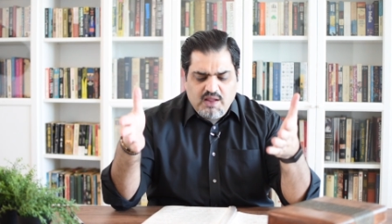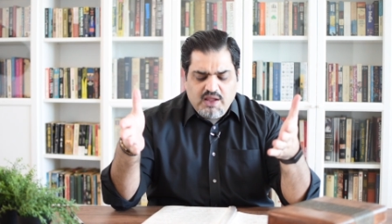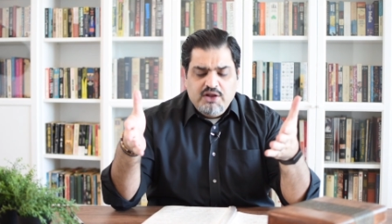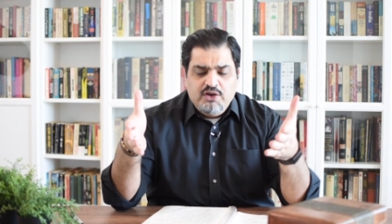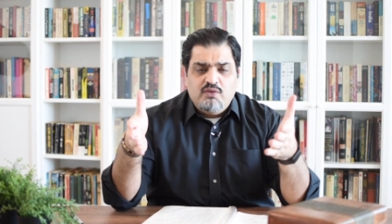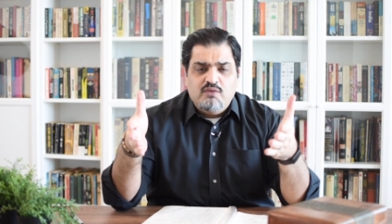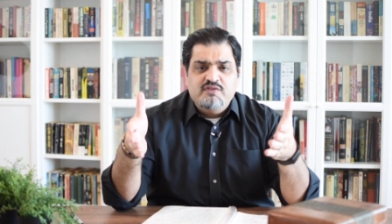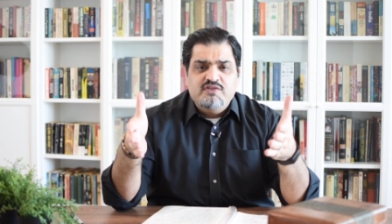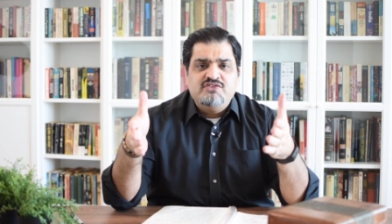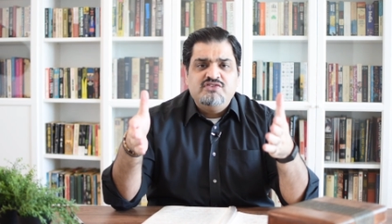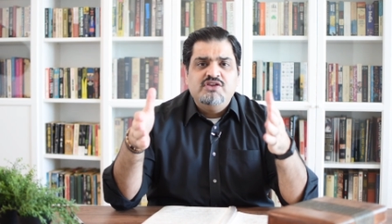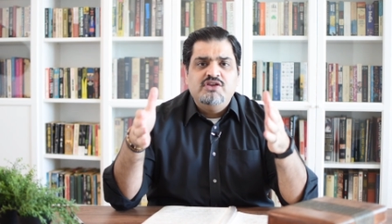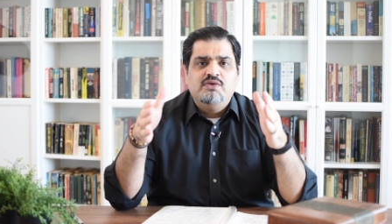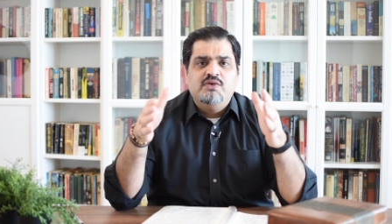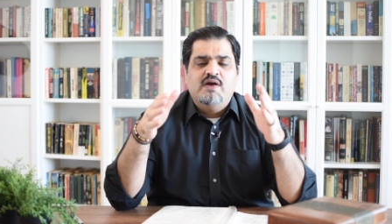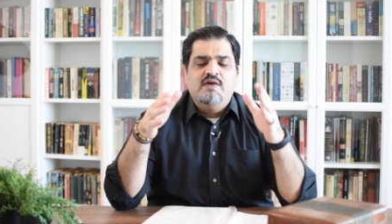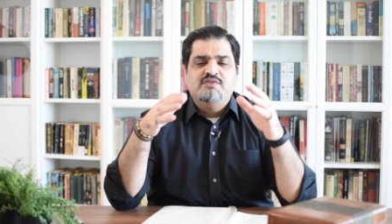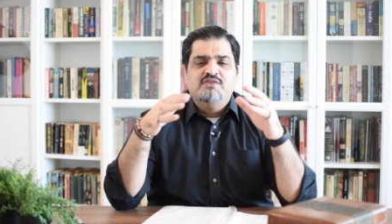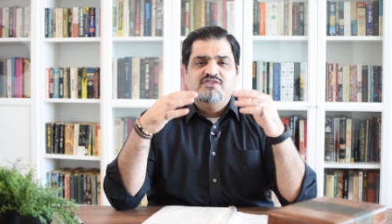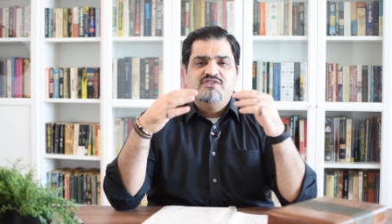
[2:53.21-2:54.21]
And obviously
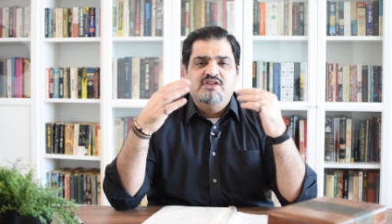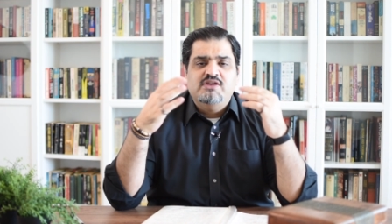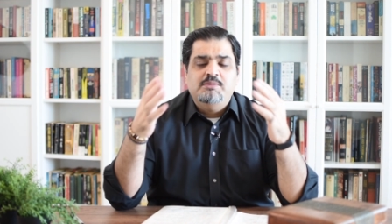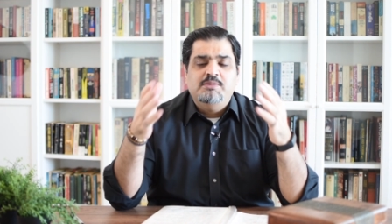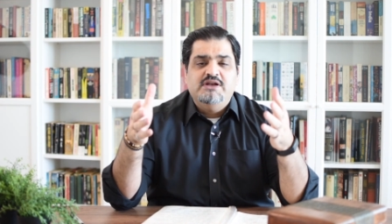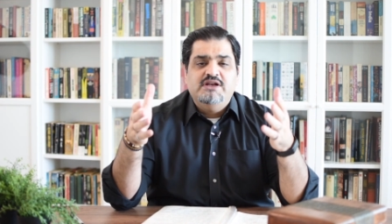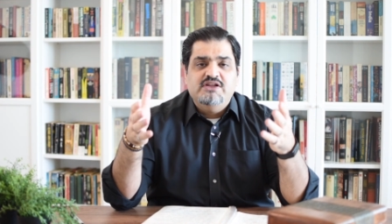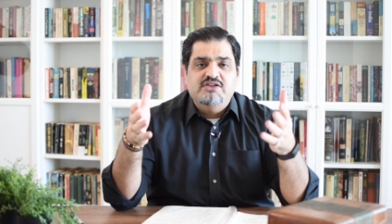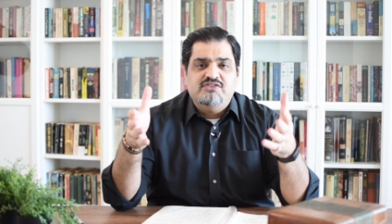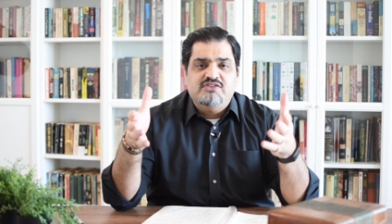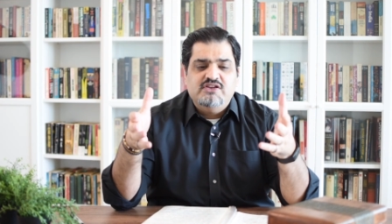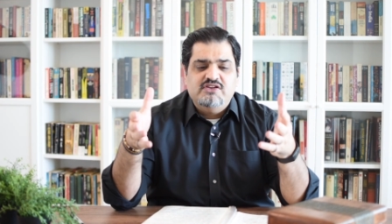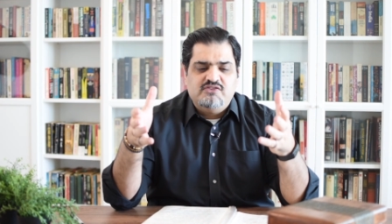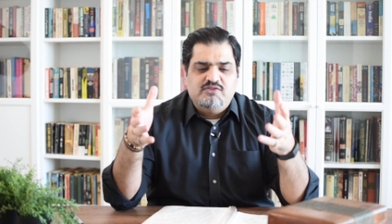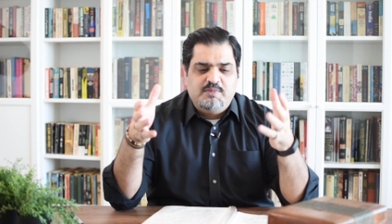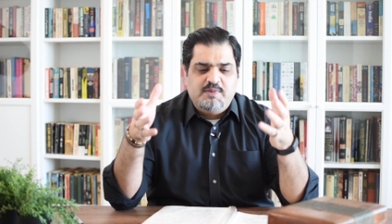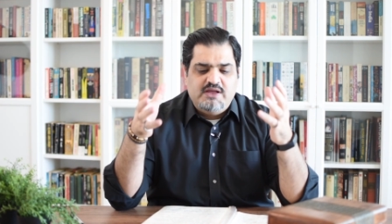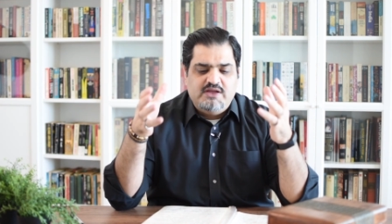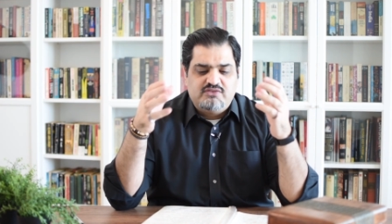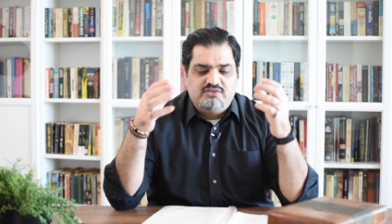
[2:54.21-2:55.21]
you have the
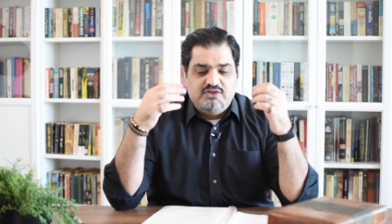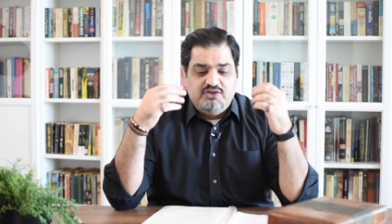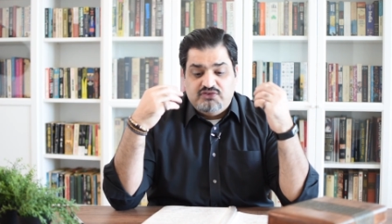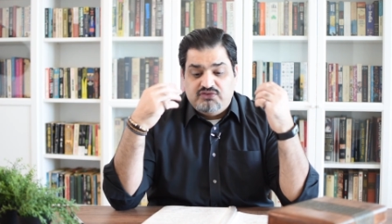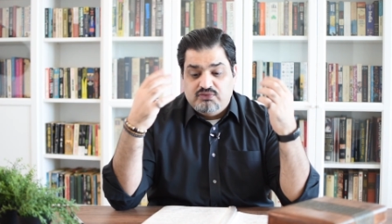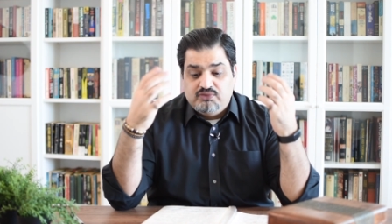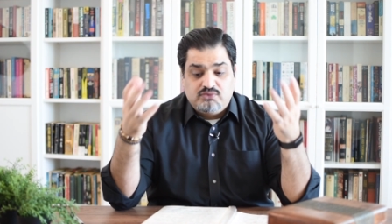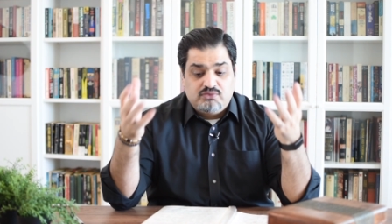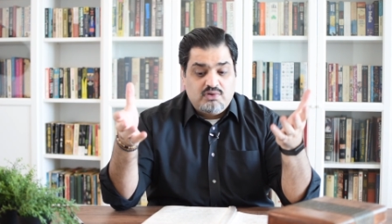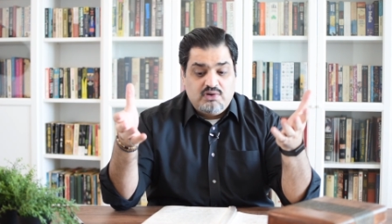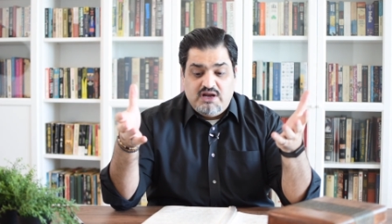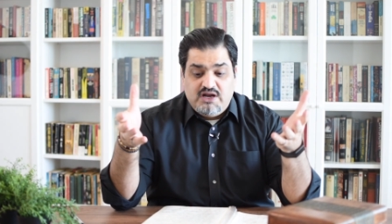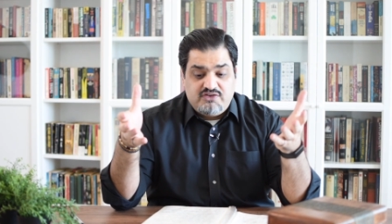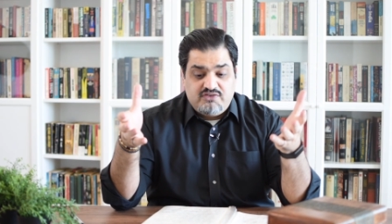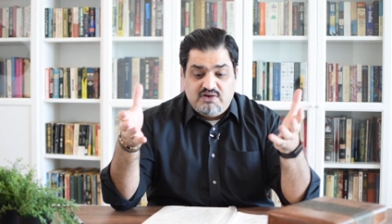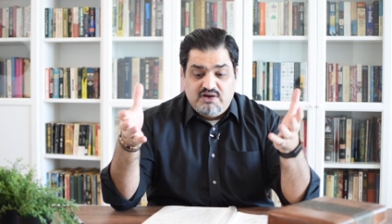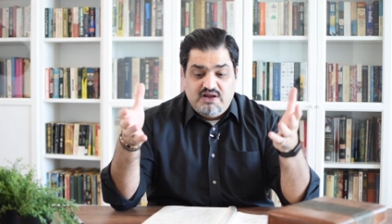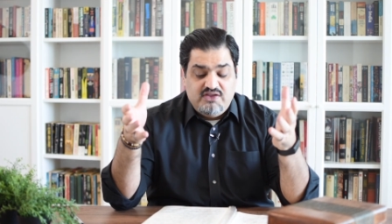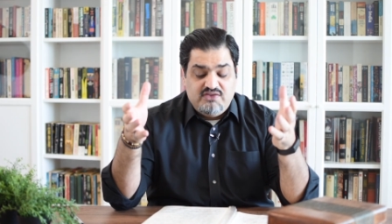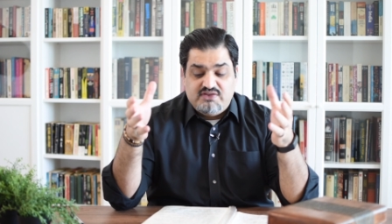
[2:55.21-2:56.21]
CBDCs based issued
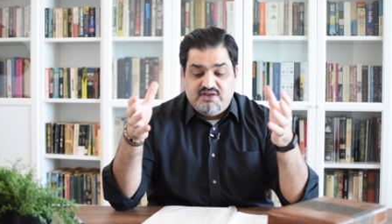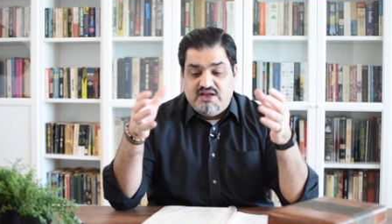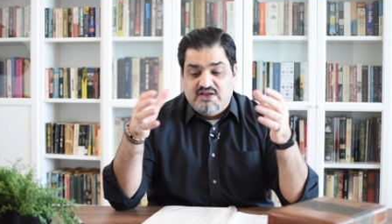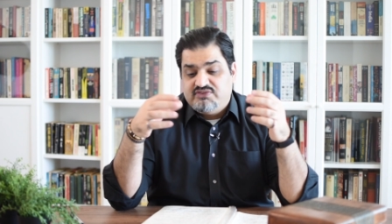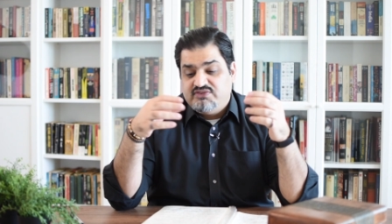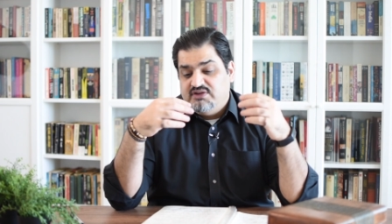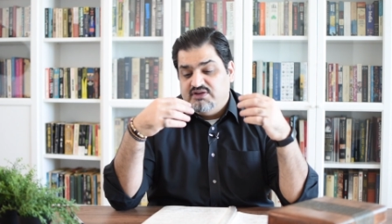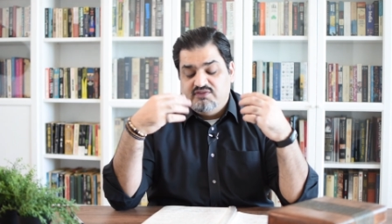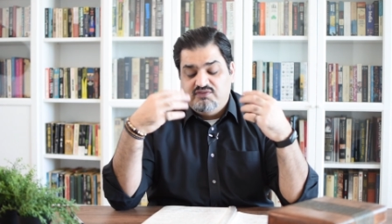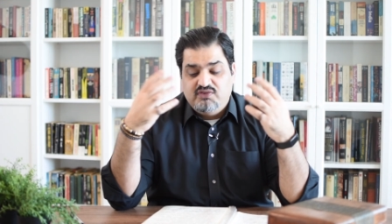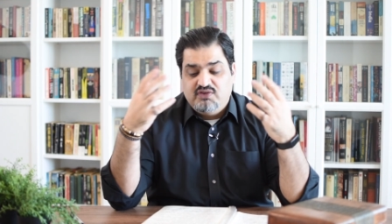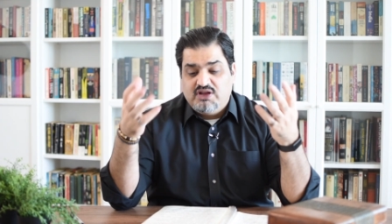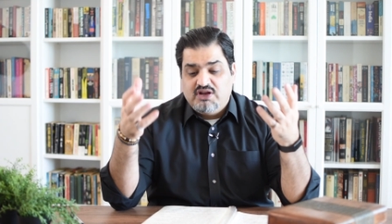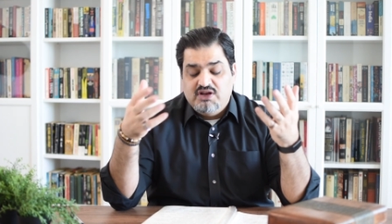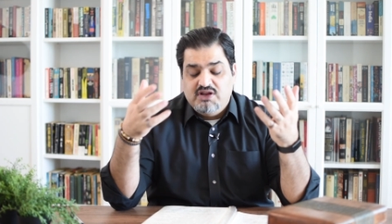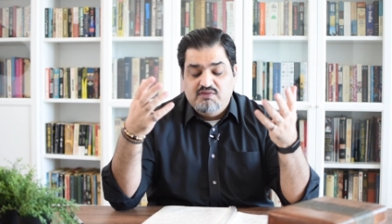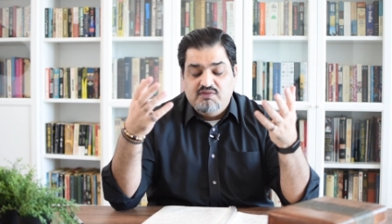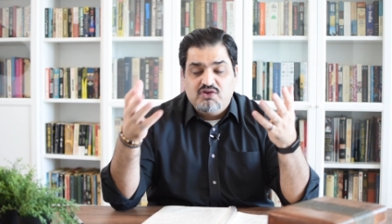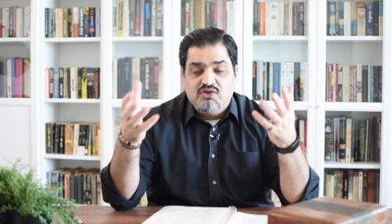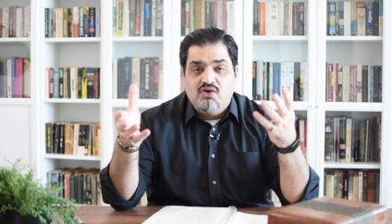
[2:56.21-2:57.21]
collateralized asset, if you
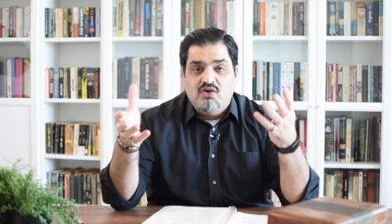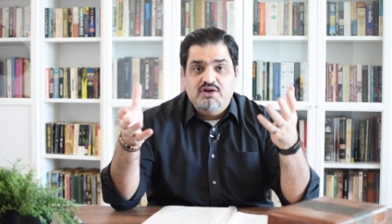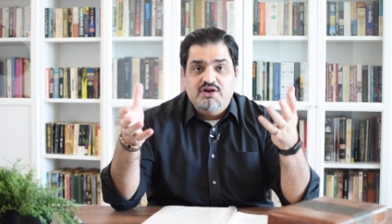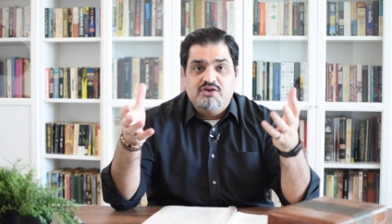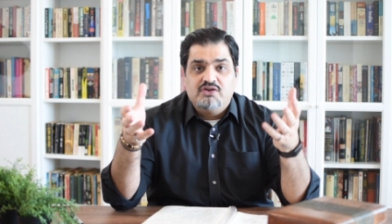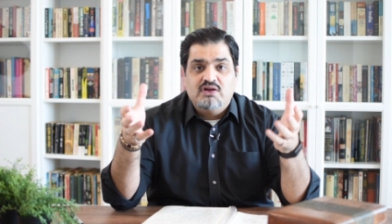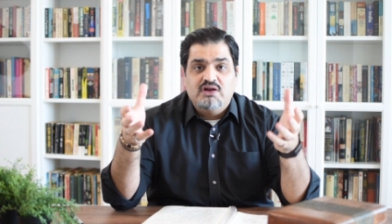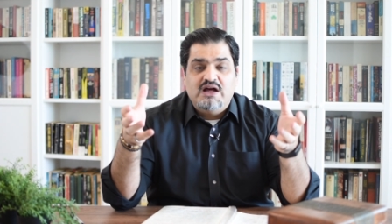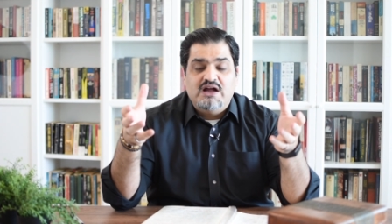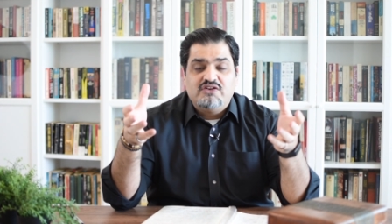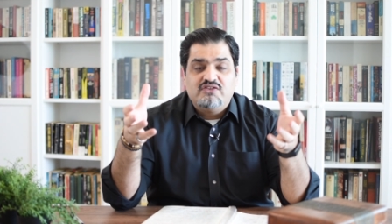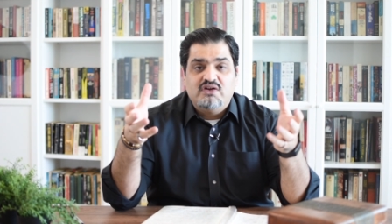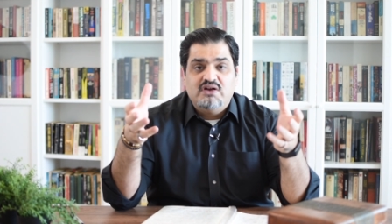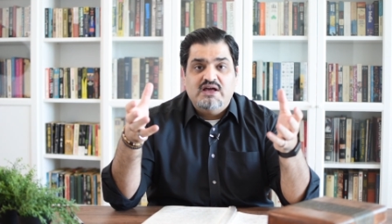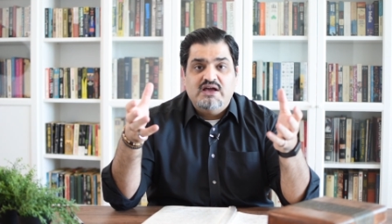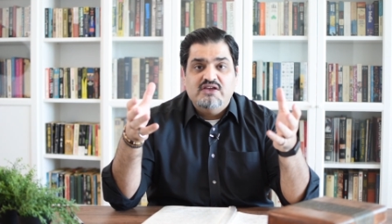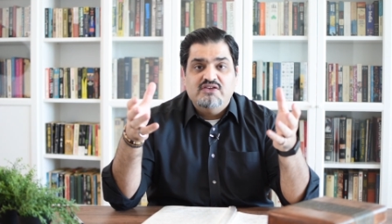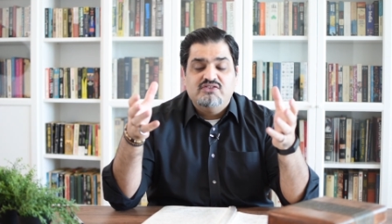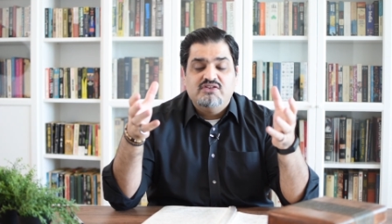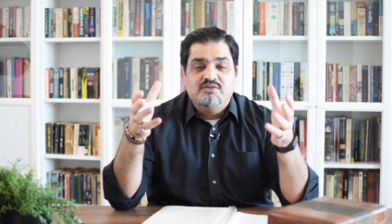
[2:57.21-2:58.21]
can even call it
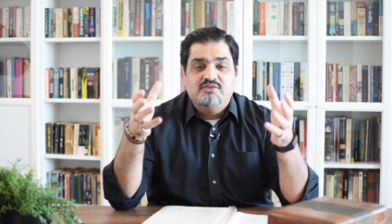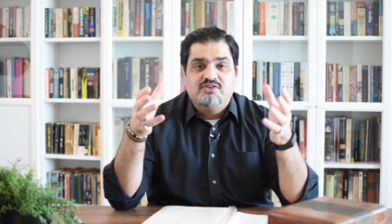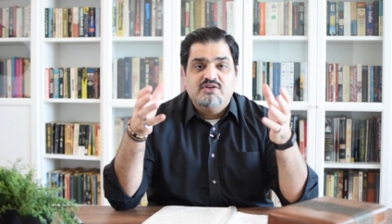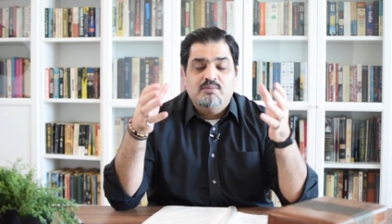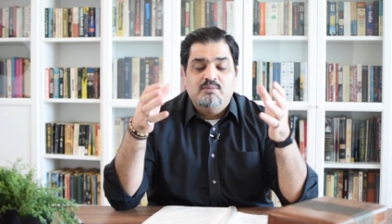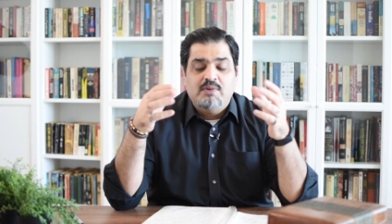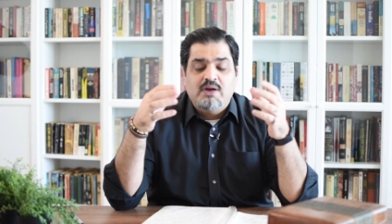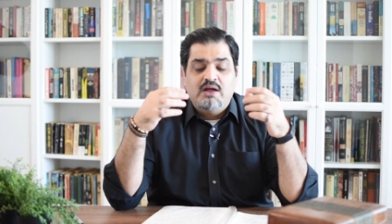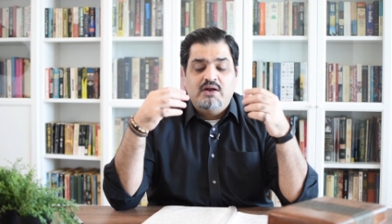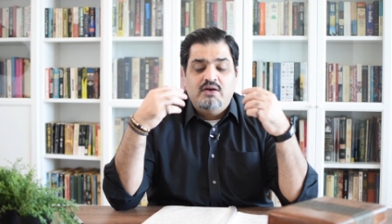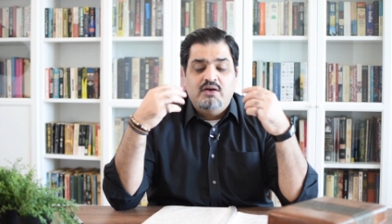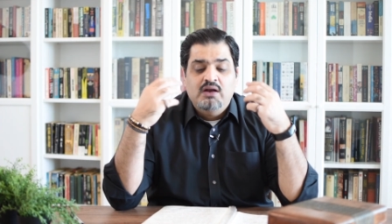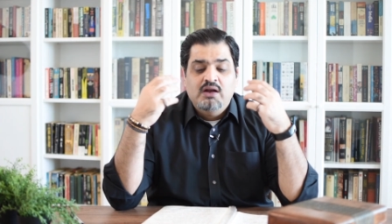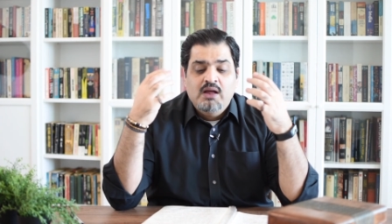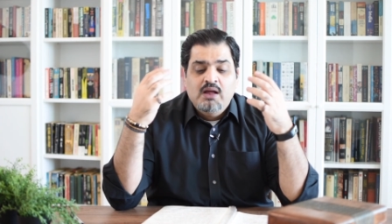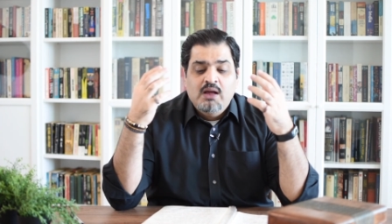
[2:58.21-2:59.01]
collateralized in some manner.